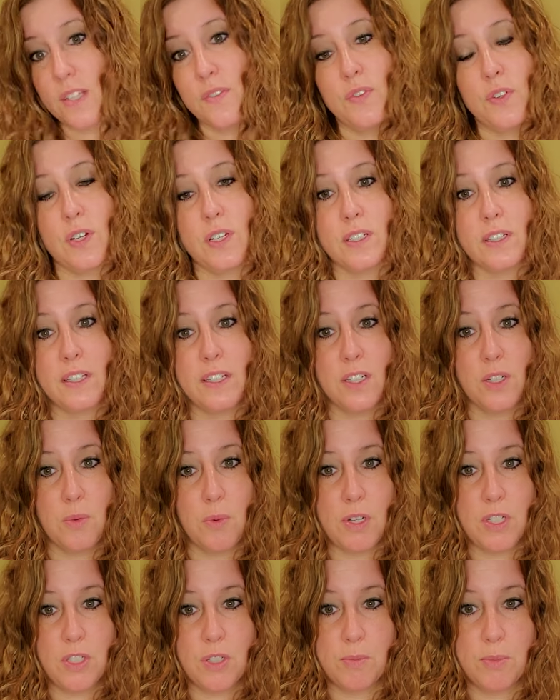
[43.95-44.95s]
If you're unclear to
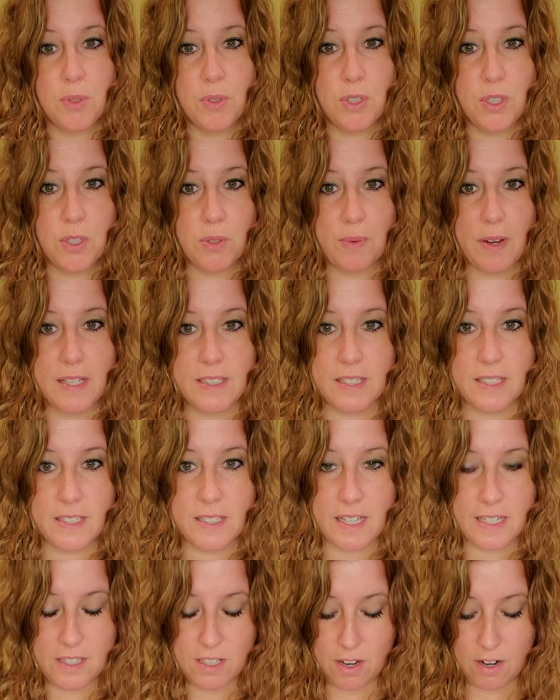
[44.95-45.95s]
what your moon and your rising
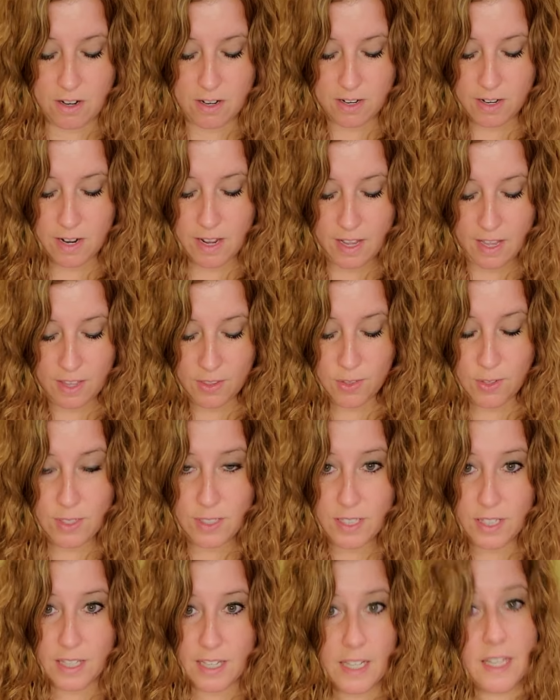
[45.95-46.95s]
signs are, there
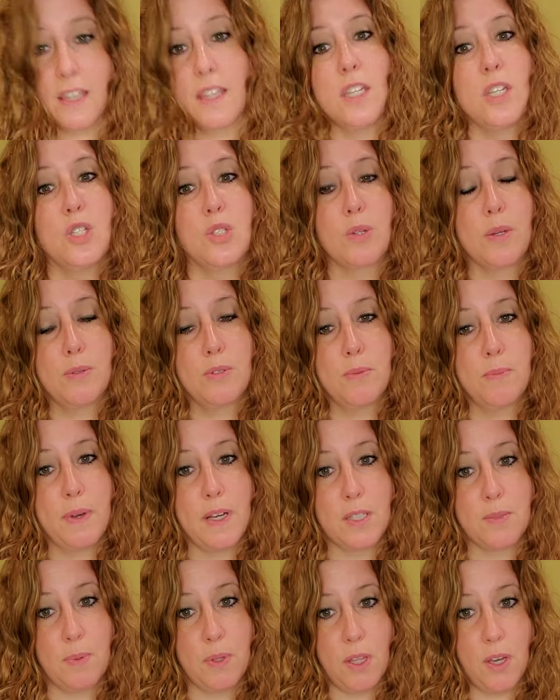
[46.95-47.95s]
is a link in the description
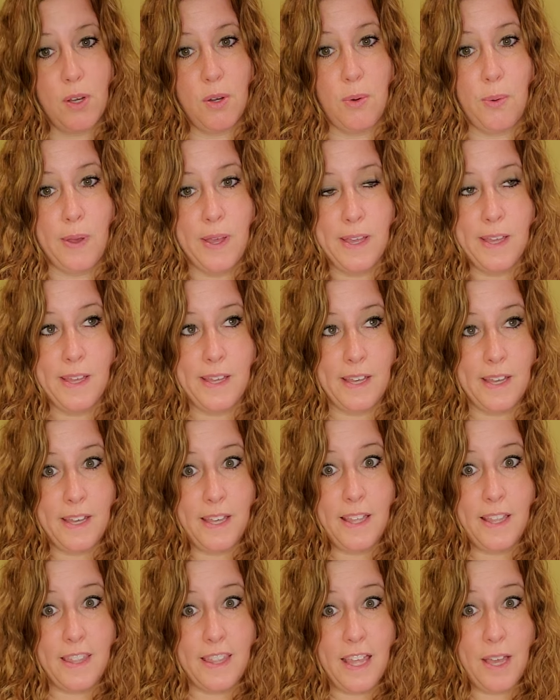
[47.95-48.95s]
box below
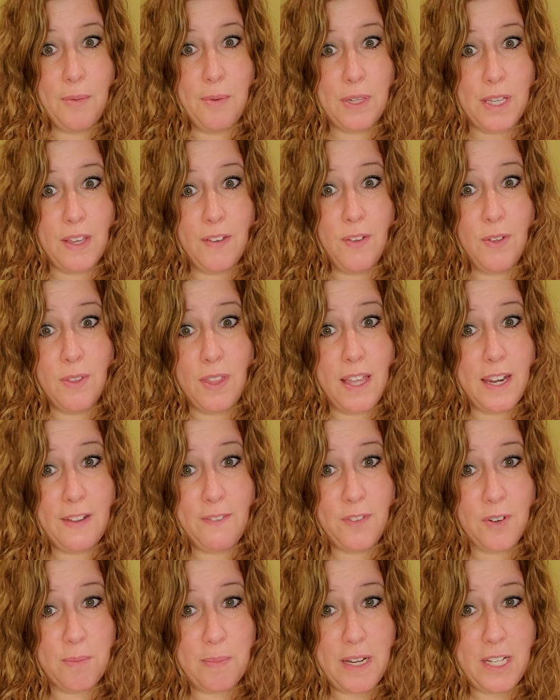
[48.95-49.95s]
that will give you that
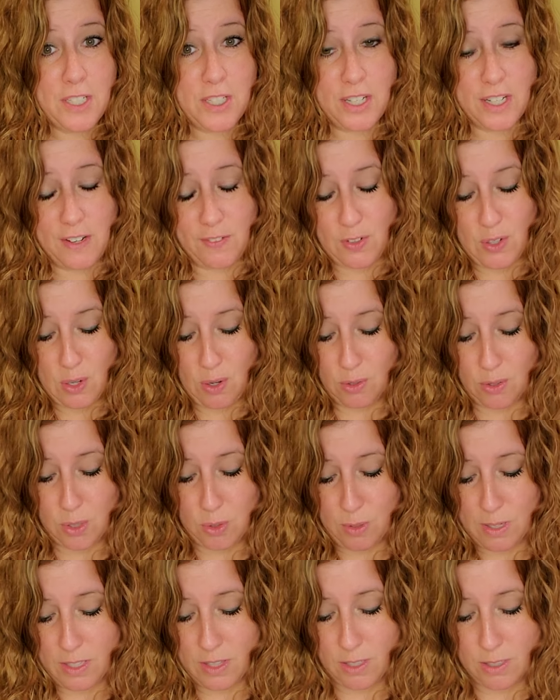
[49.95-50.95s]
information if you go
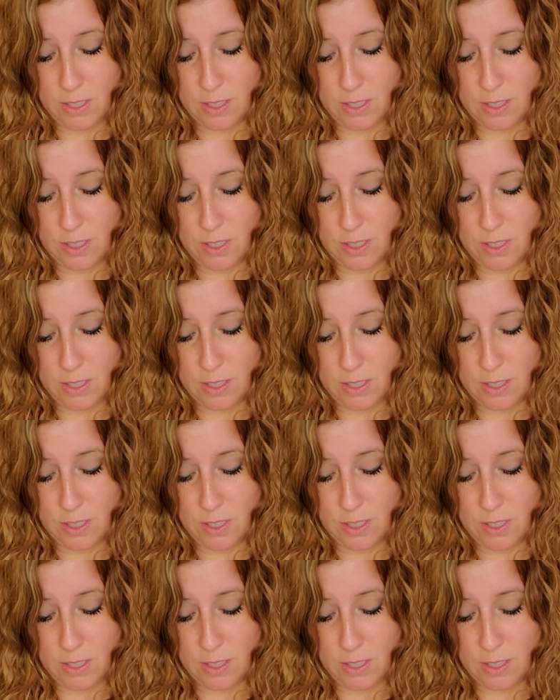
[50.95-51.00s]
to it.